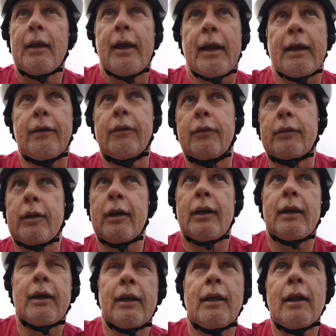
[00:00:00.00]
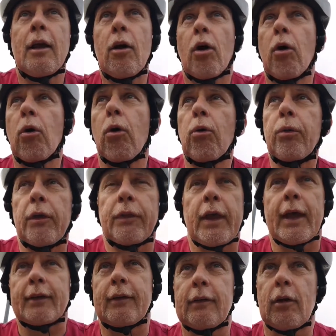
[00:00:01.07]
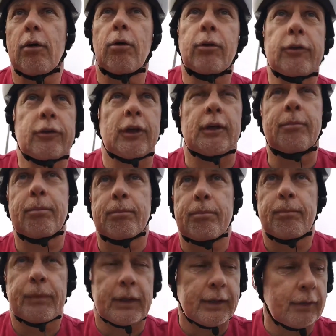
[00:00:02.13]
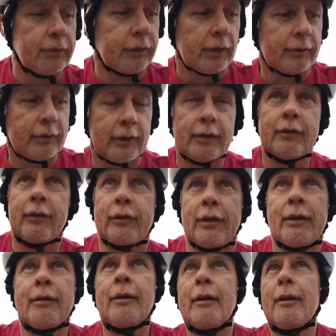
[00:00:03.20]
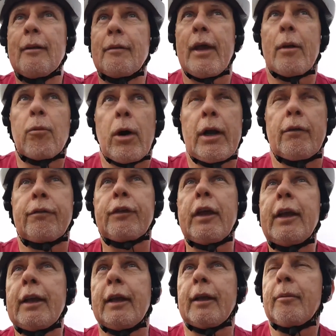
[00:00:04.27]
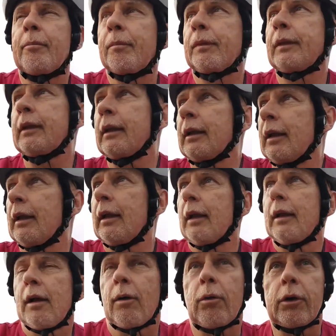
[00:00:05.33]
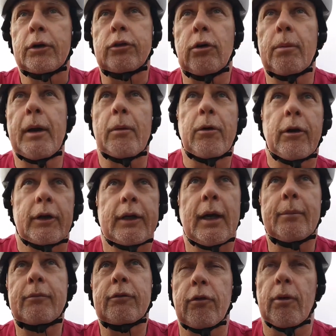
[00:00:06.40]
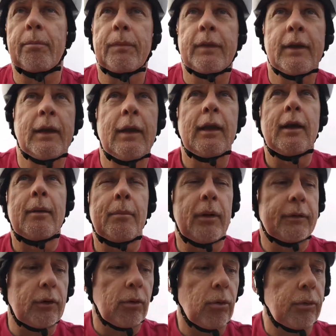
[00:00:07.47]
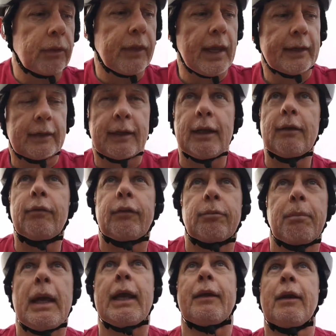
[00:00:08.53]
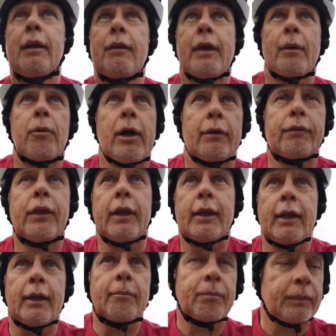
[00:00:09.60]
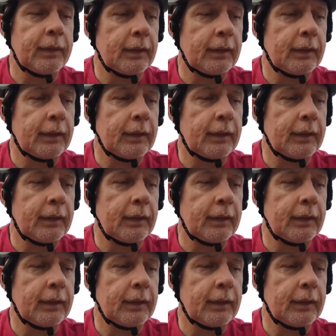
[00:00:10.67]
And all that horse shit gives us is that way of thinking. I want to talk about where it comes from, but all that gives men, that way of thinking,